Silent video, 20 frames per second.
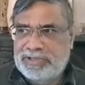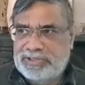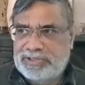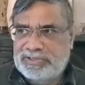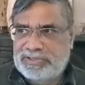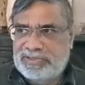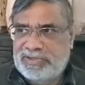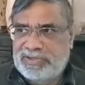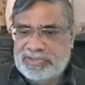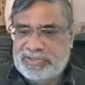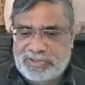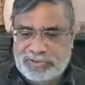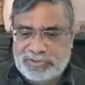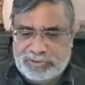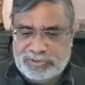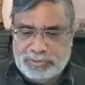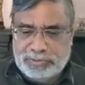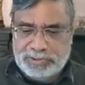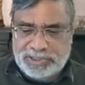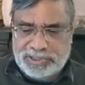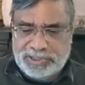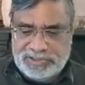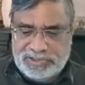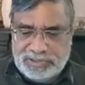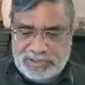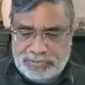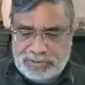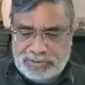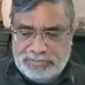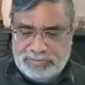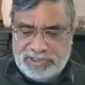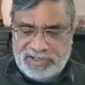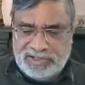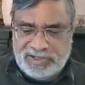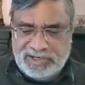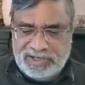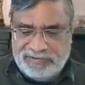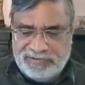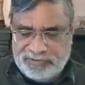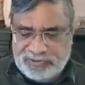because the osteomalacia, vitamin
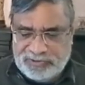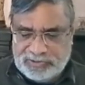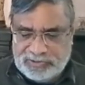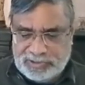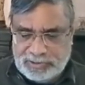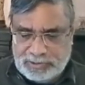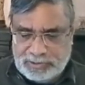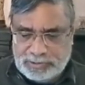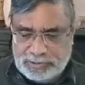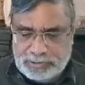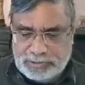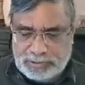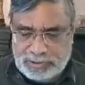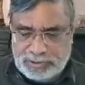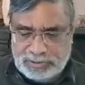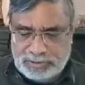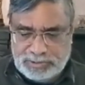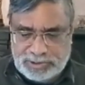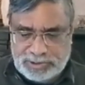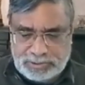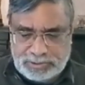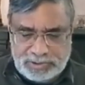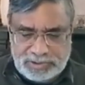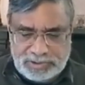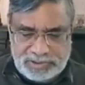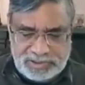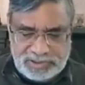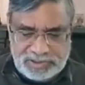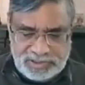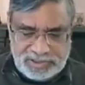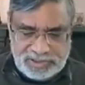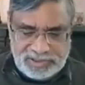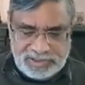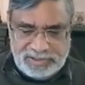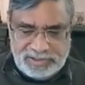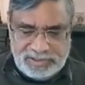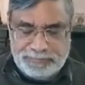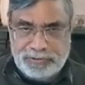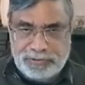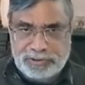D deficiency, also cause muscular
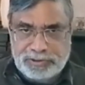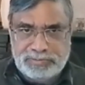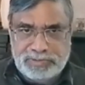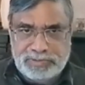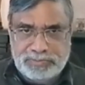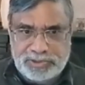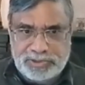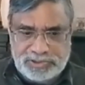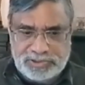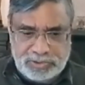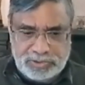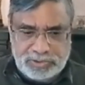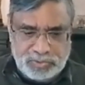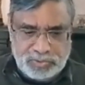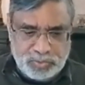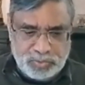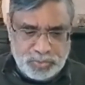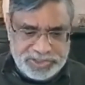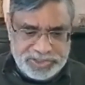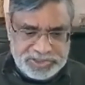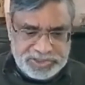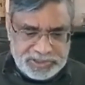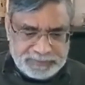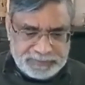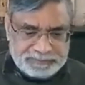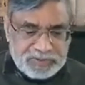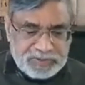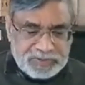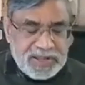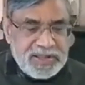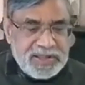proximal muscle wasting.